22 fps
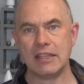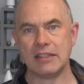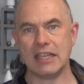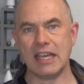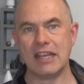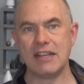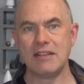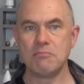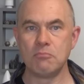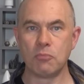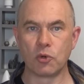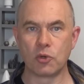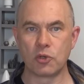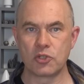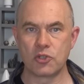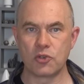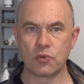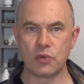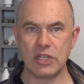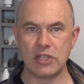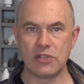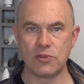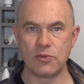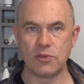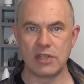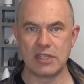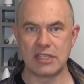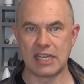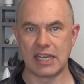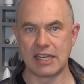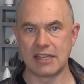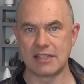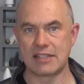then more to redo the
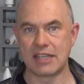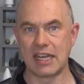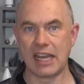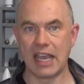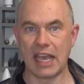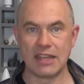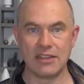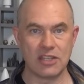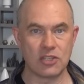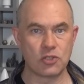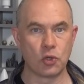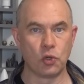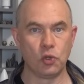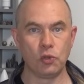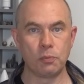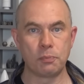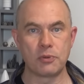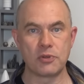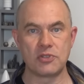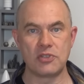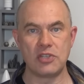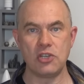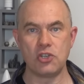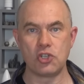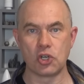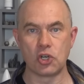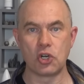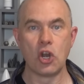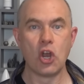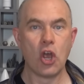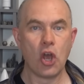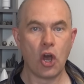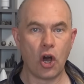testing, and this whole
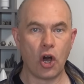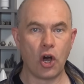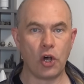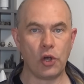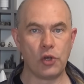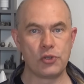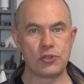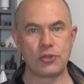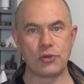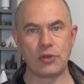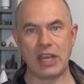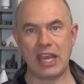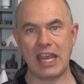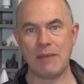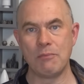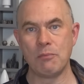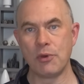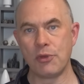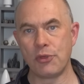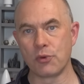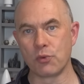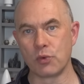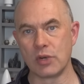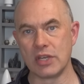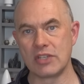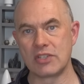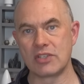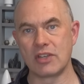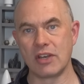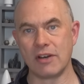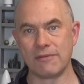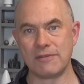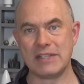procedure also came with the
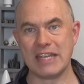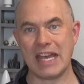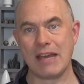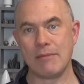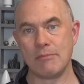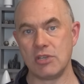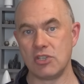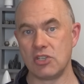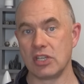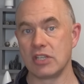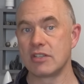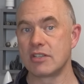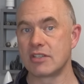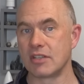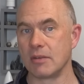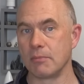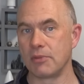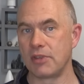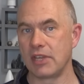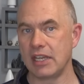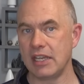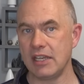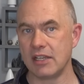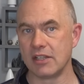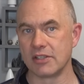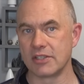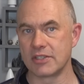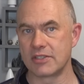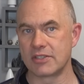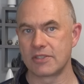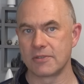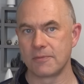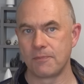risk of damaging something
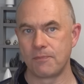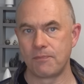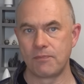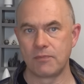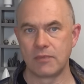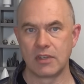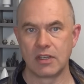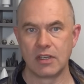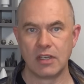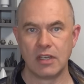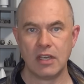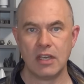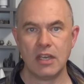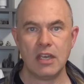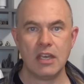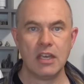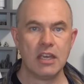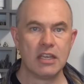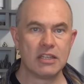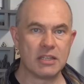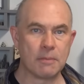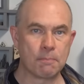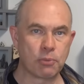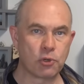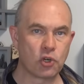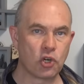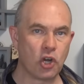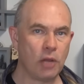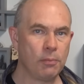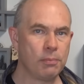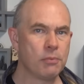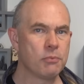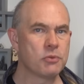else. The
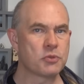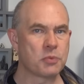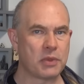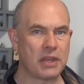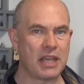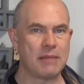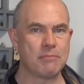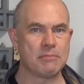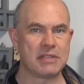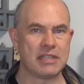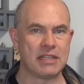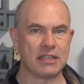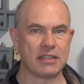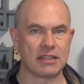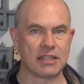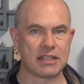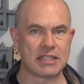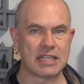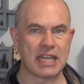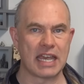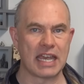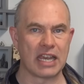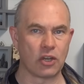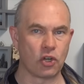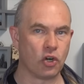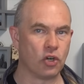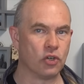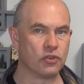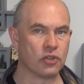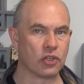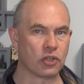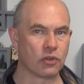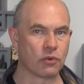problems with emptying the tank
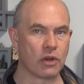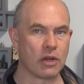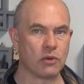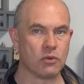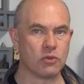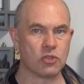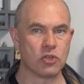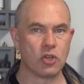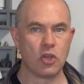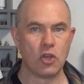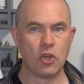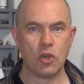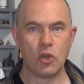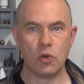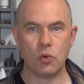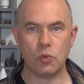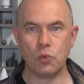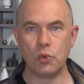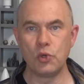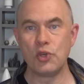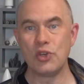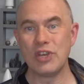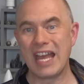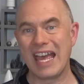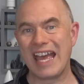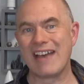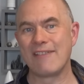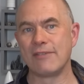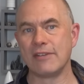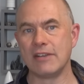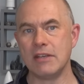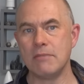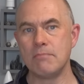on the ground wouldn't
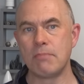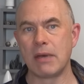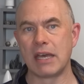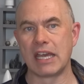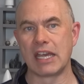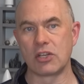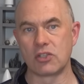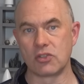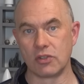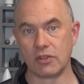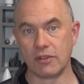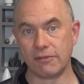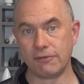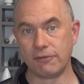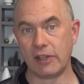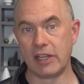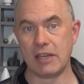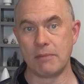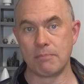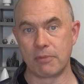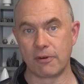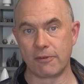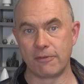have an impact on the flight